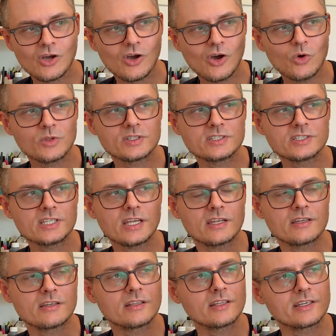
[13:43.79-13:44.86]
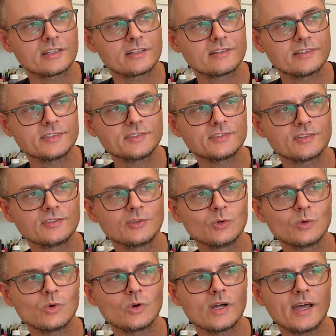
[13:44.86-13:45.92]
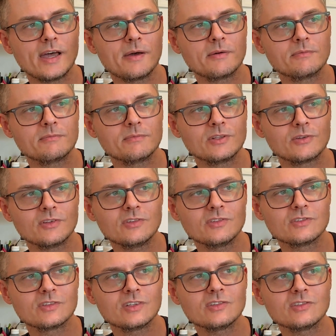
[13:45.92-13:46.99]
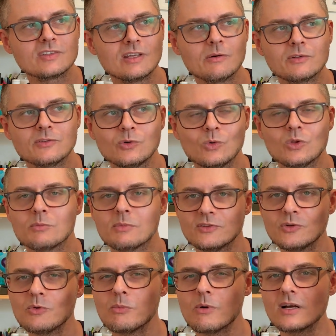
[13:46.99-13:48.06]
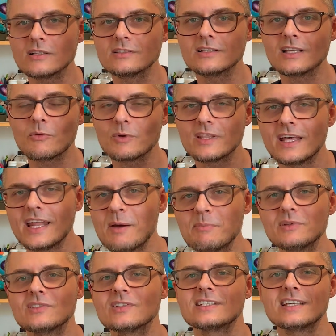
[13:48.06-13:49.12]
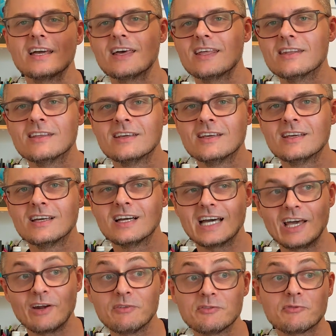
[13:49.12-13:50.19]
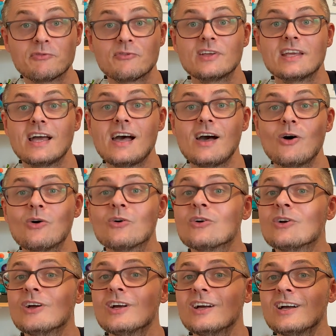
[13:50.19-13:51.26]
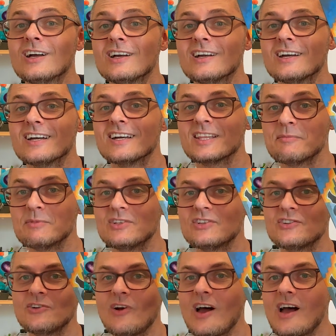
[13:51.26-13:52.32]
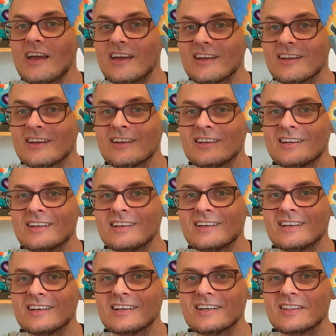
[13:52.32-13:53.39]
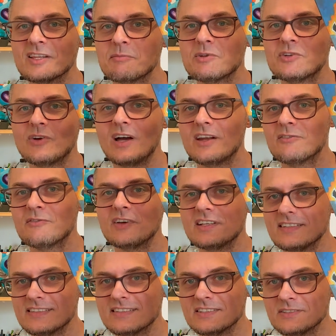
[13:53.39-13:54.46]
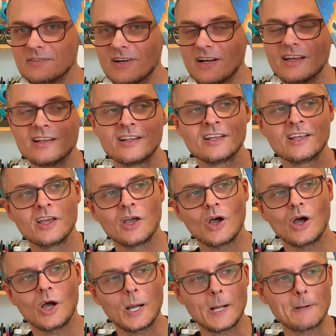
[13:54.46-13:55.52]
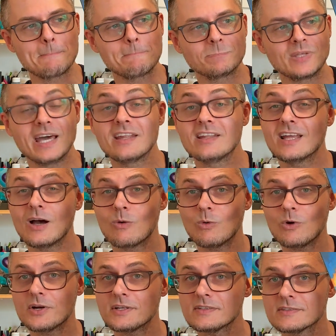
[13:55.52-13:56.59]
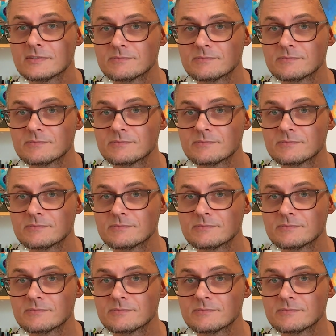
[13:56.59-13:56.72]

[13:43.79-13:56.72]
holy shit, like this is a tool this is now a tool in my toolbox. Like when that happens again, I don't have to freak out. Let me just try it. Let me try to fix this, right? Had it not worked,